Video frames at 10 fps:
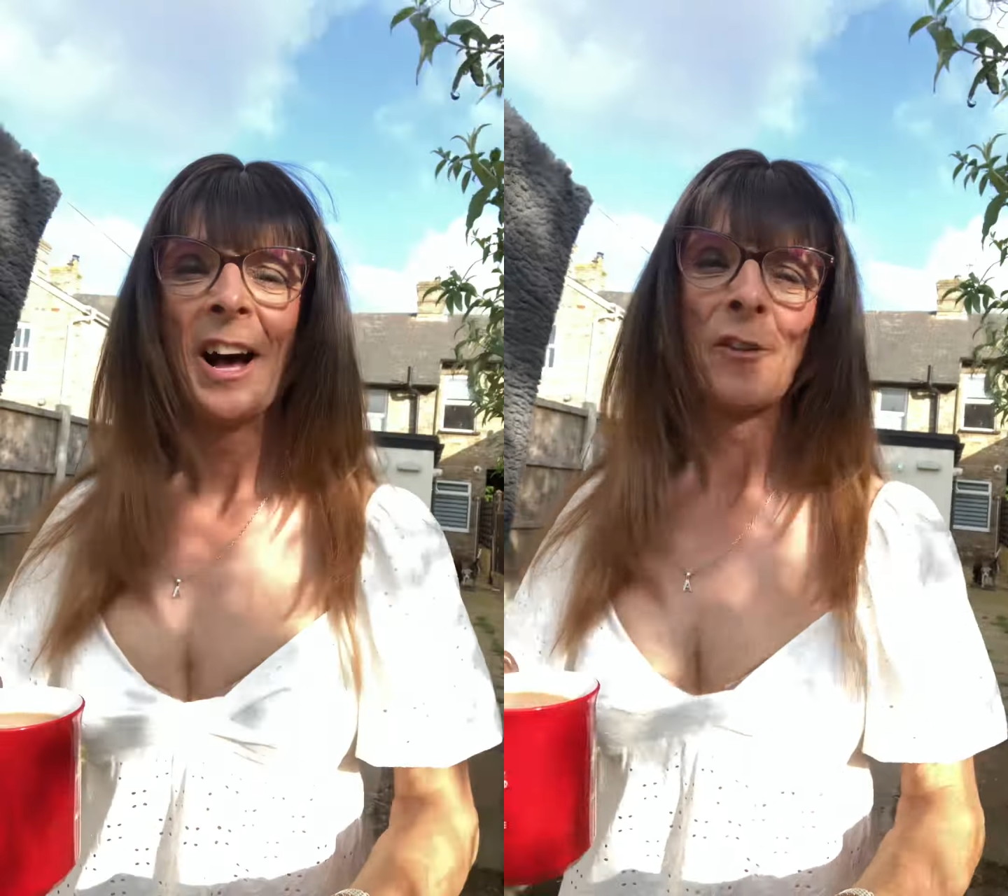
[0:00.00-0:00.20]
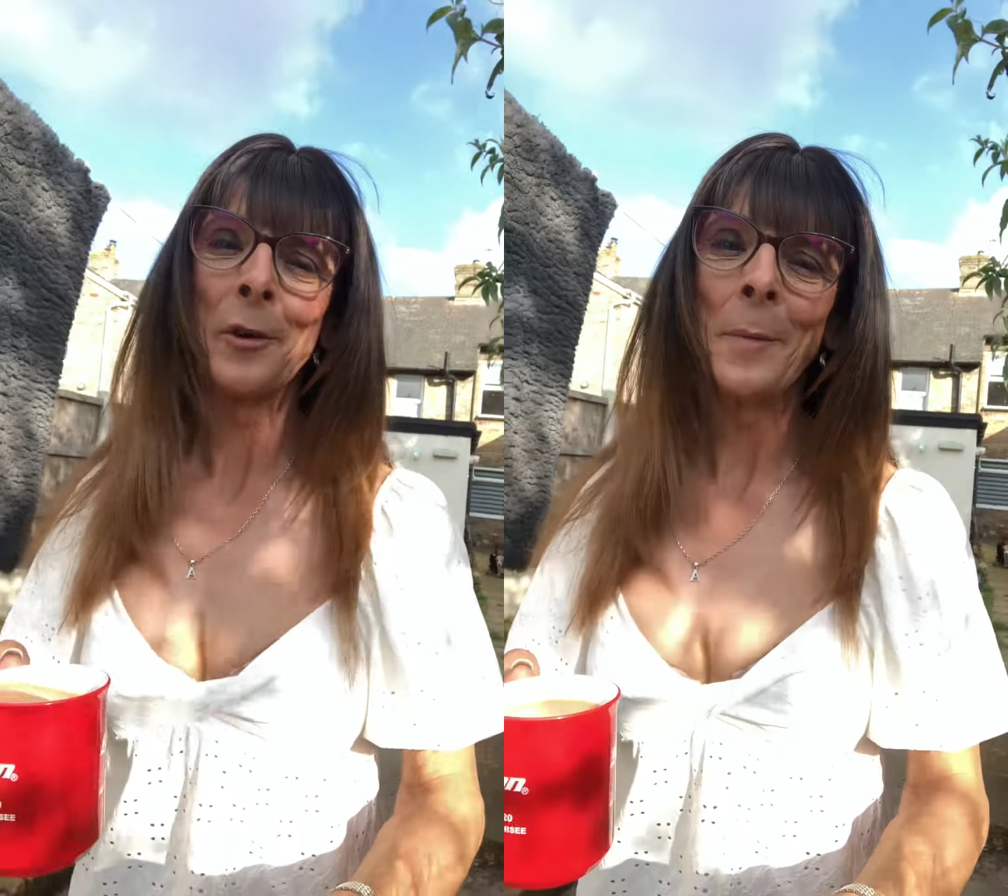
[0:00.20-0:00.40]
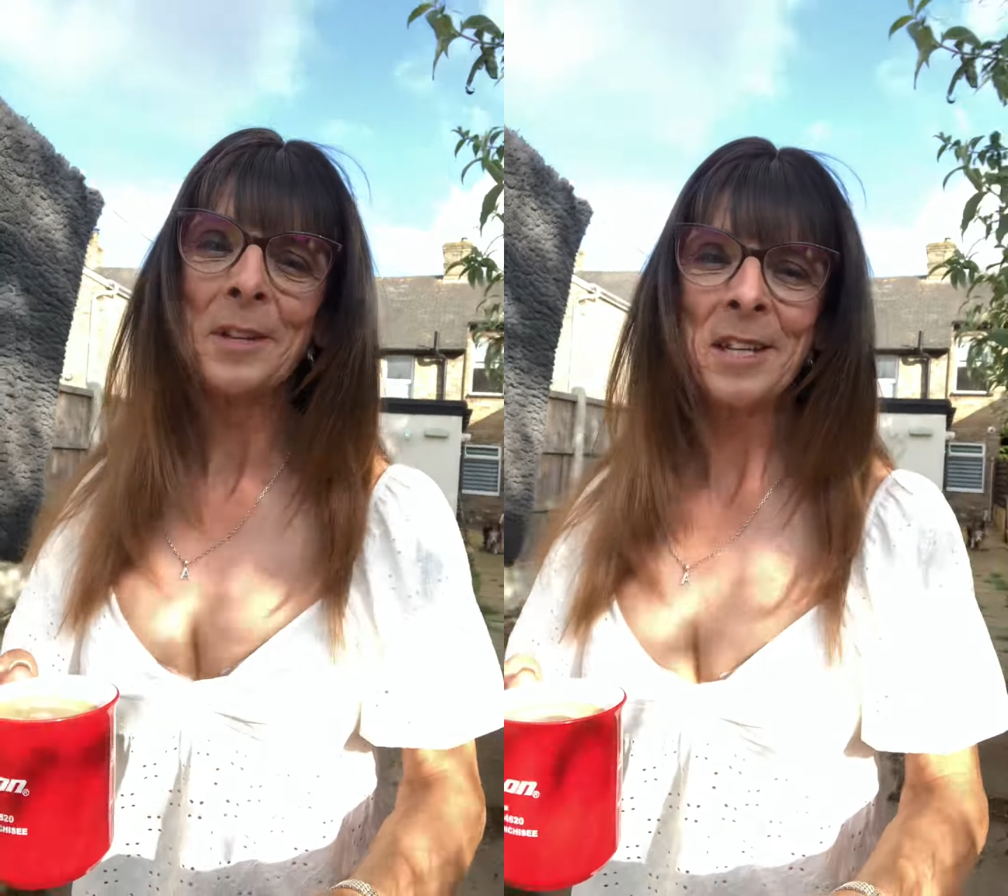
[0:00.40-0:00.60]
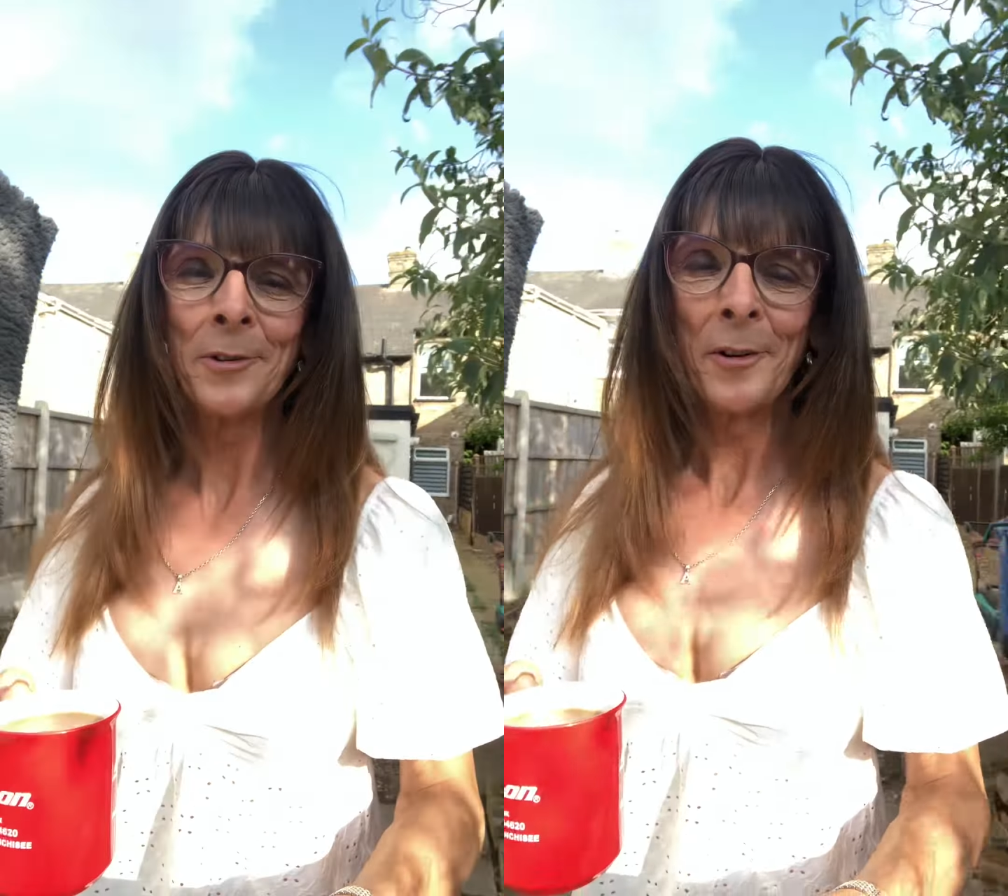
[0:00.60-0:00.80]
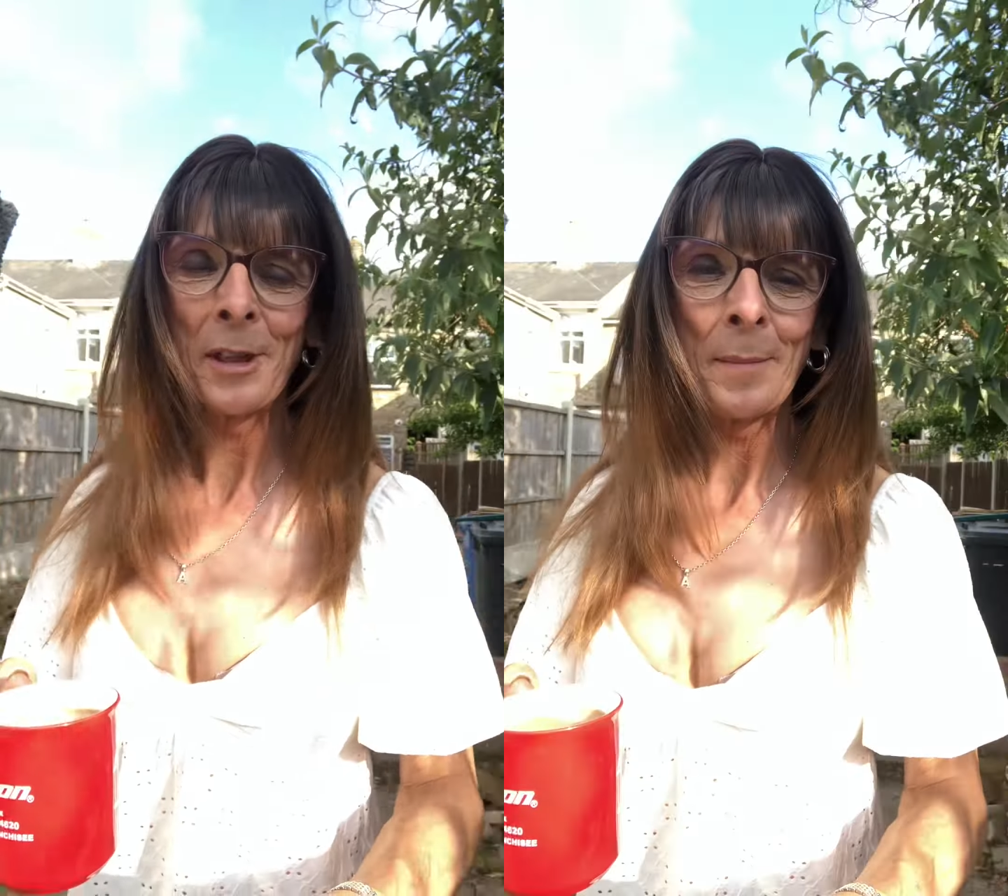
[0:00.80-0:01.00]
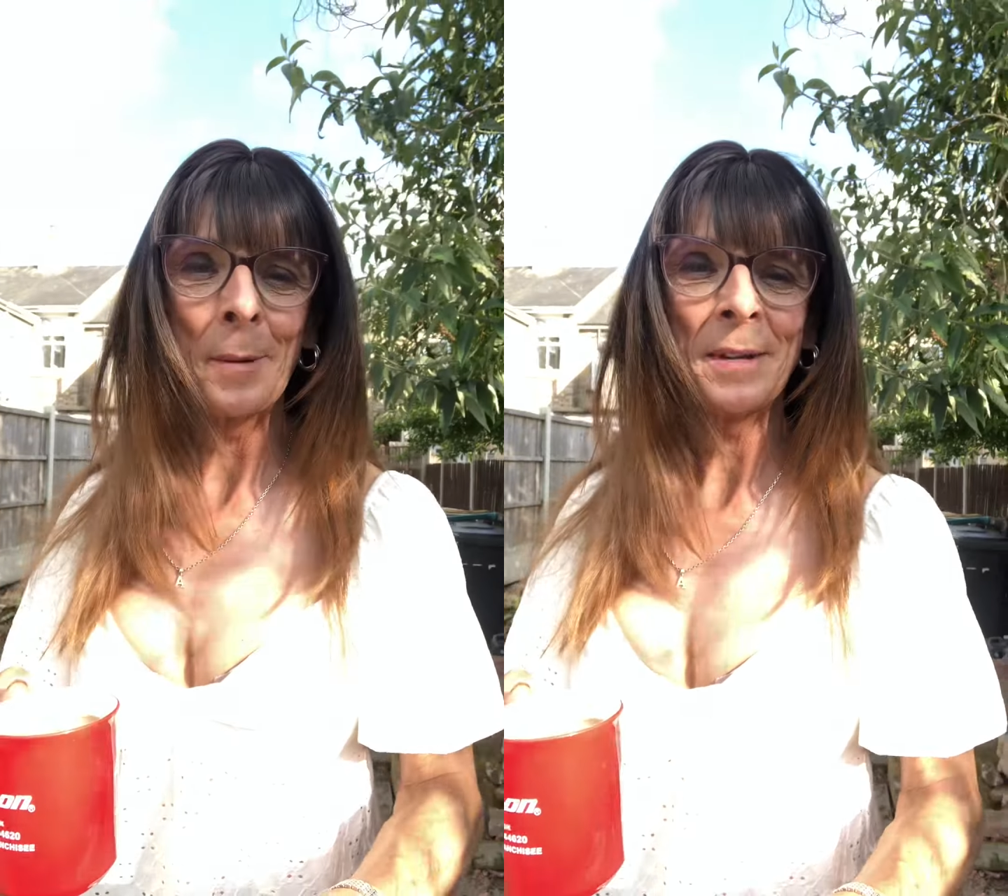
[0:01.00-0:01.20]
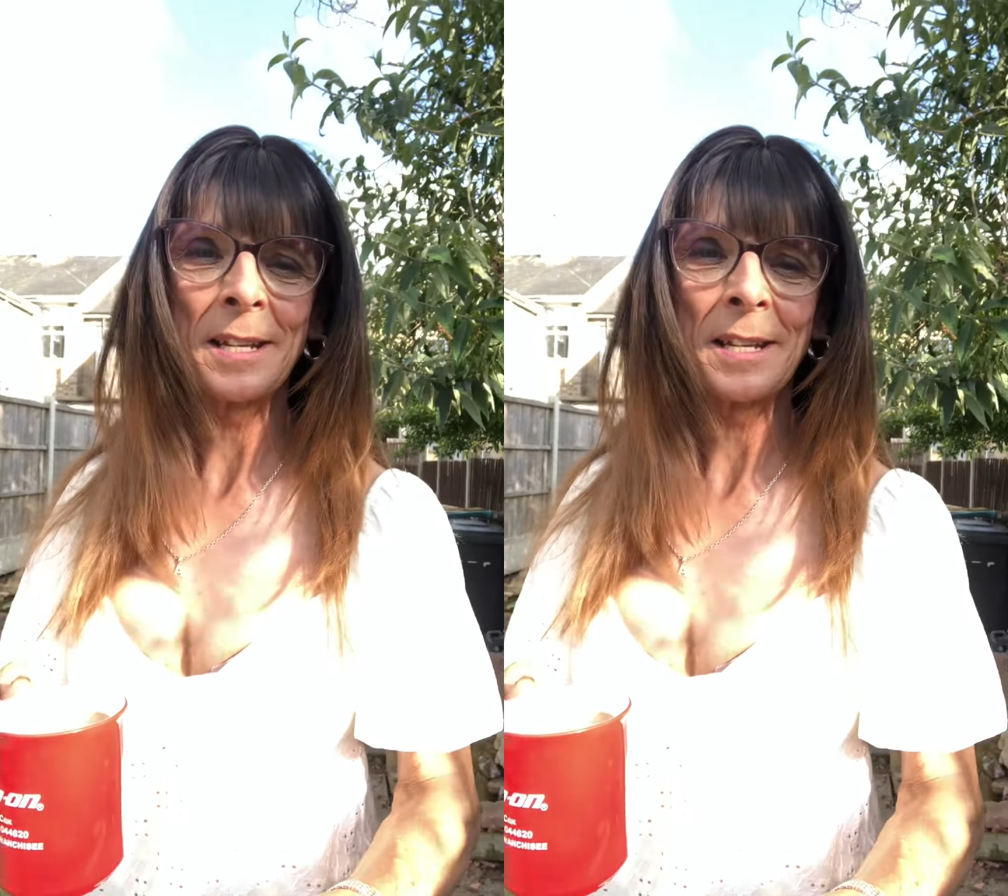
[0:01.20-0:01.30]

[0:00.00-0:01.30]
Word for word: I've got my dinner on at the moment.